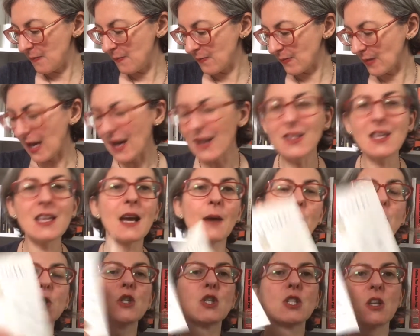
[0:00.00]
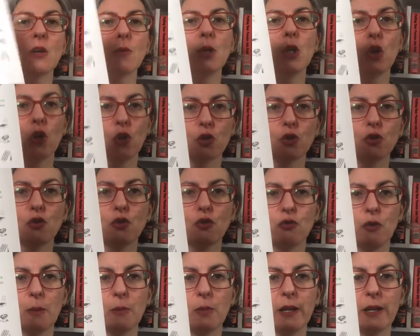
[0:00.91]
I think I'm going to start with the Cantu
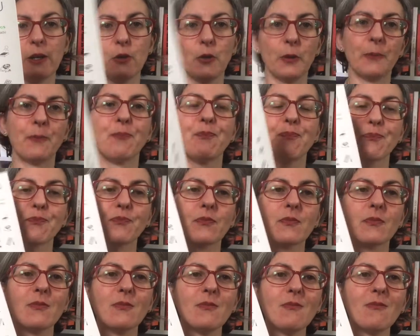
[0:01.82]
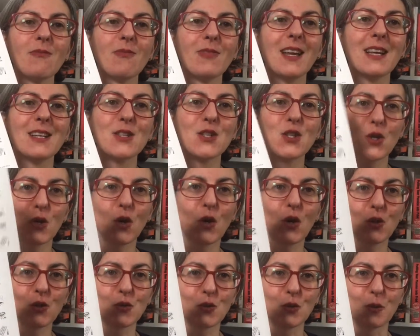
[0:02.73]
Grand Blanco. So
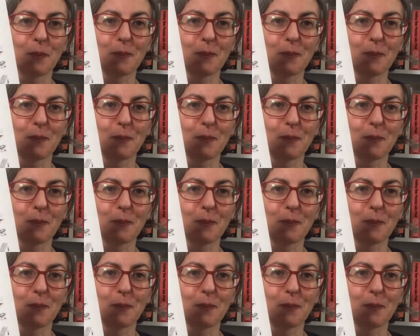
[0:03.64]
Cantu,